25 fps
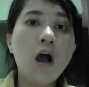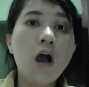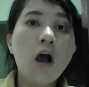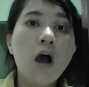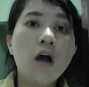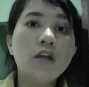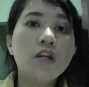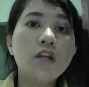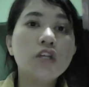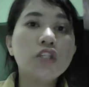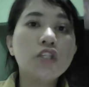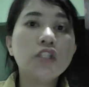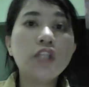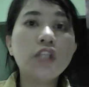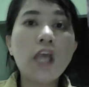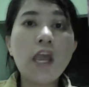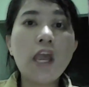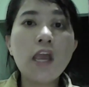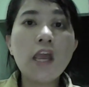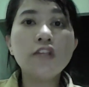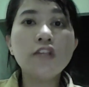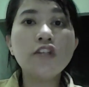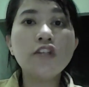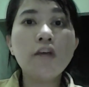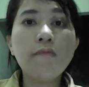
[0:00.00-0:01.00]
The
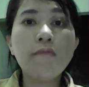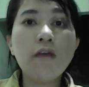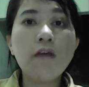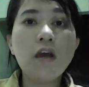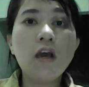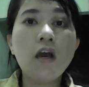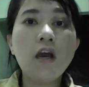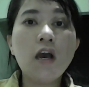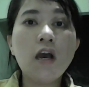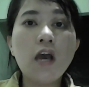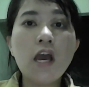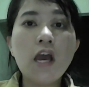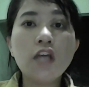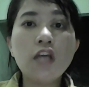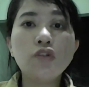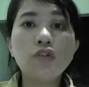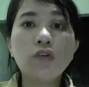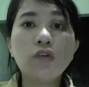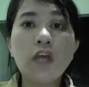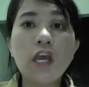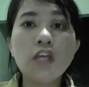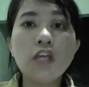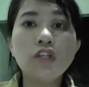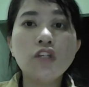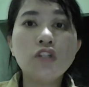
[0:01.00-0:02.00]
State of
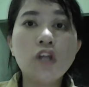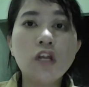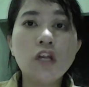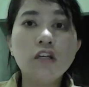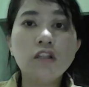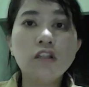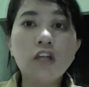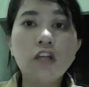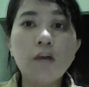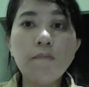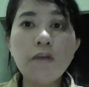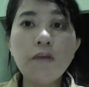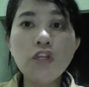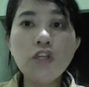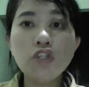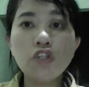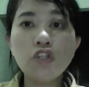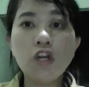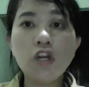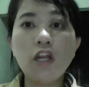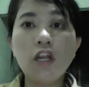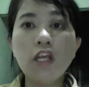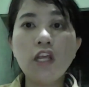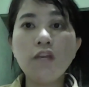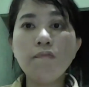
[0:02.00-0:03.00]
Education
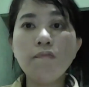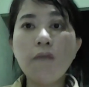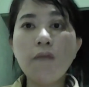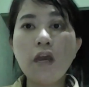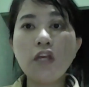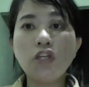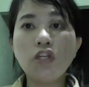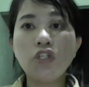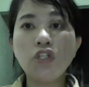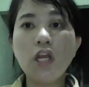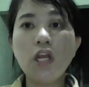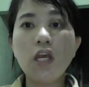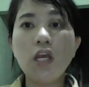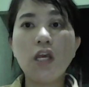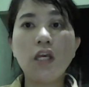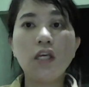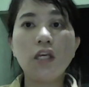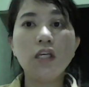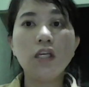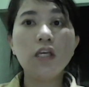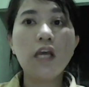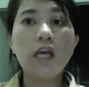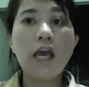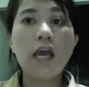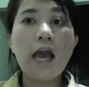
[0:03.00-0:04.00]
Commission in
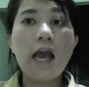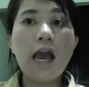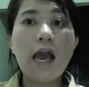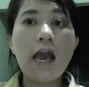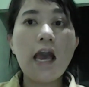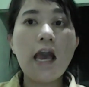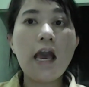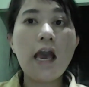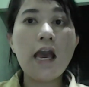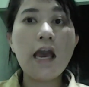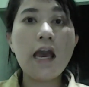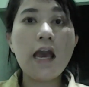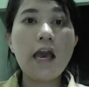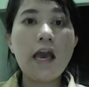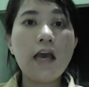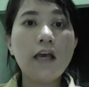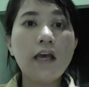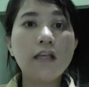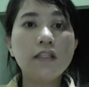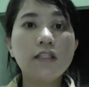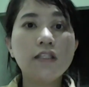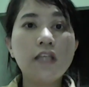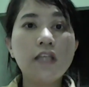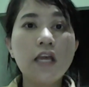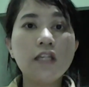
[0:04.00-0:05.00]
Beijing
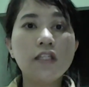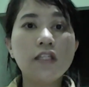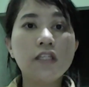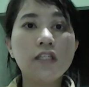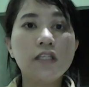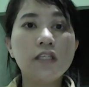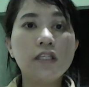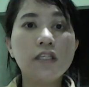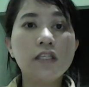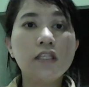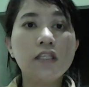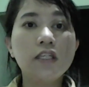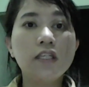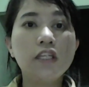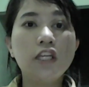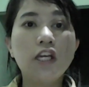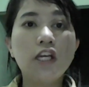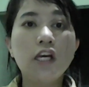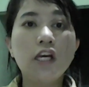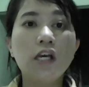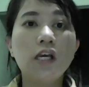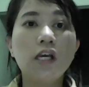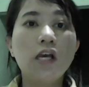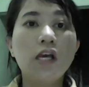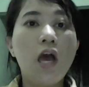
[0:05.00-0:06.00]
has set
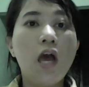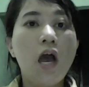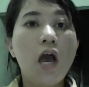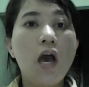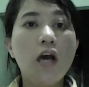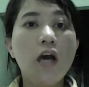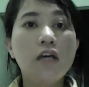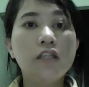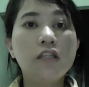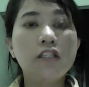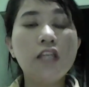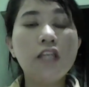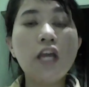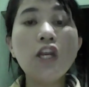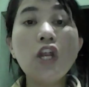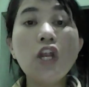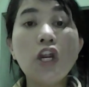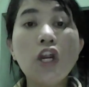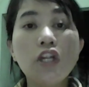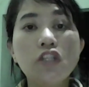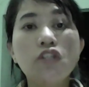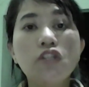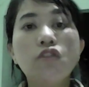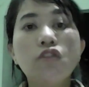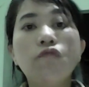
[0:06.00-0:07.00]

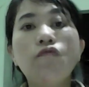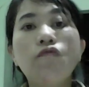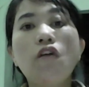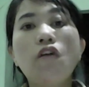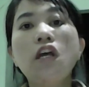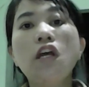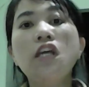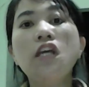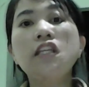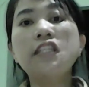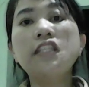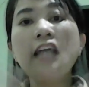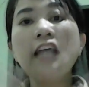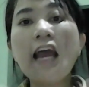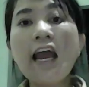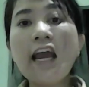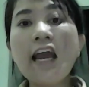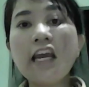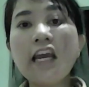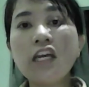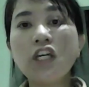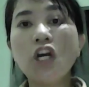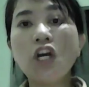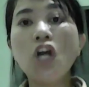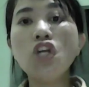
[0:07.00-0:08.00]
standards for the
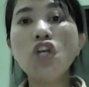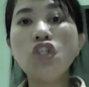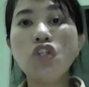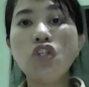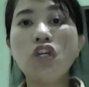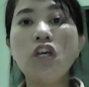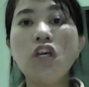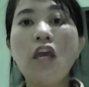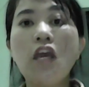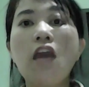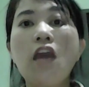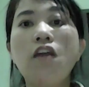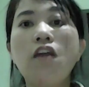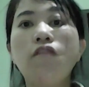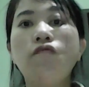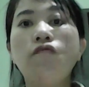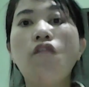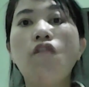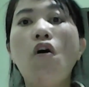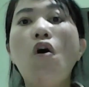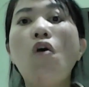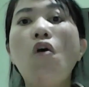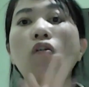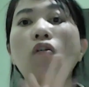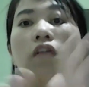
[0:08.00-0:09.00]
entire country and for
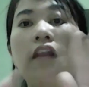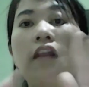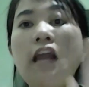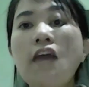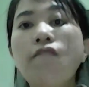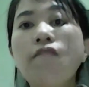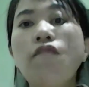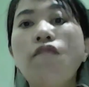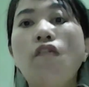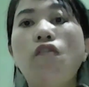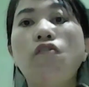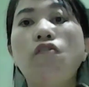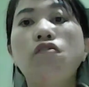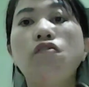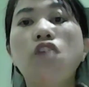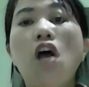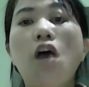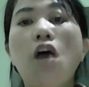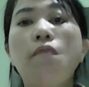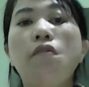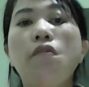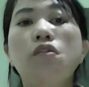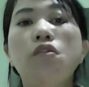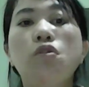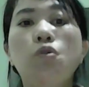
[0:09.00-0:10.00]
all levels
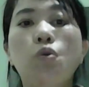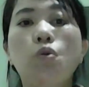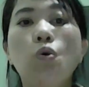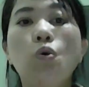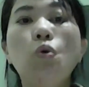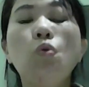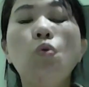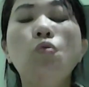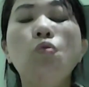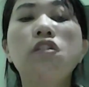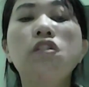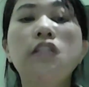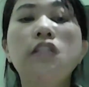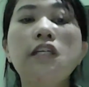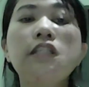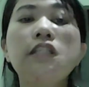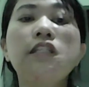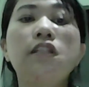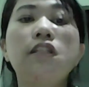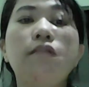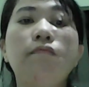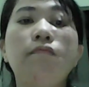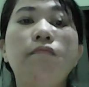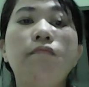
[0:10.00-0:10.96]
of the school system.